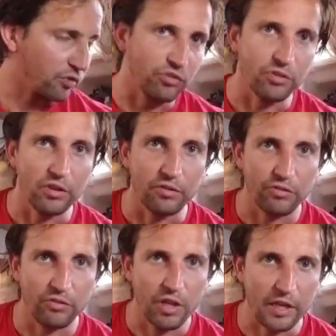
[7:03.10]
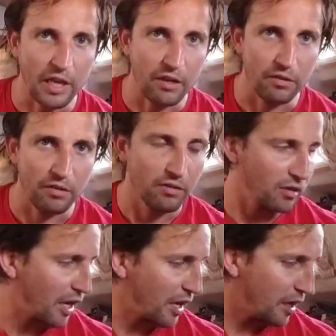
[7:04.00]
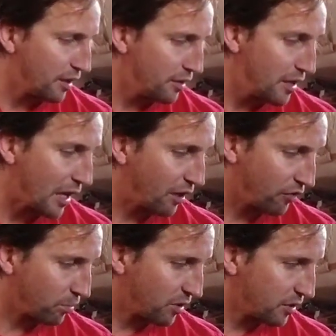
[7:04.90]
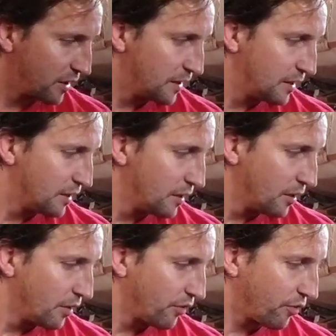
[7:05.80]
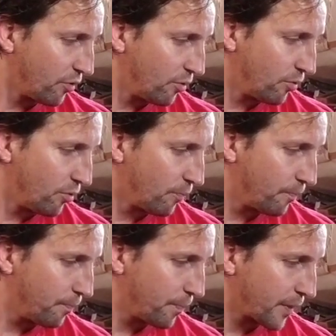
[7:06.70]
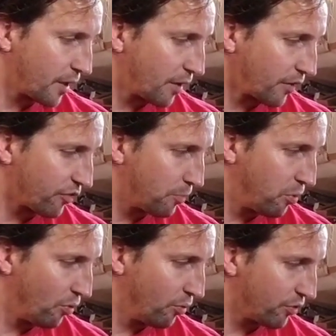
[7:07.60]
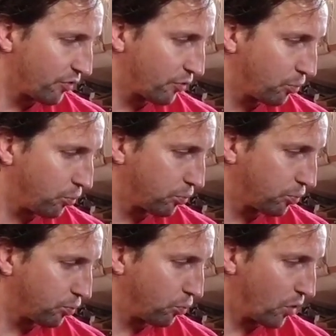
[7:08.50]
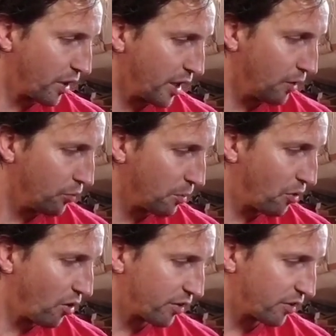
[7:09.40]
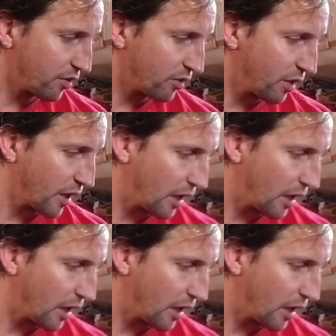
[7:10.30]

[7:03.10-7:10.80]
which is again negligible. So I suppose why we bought it,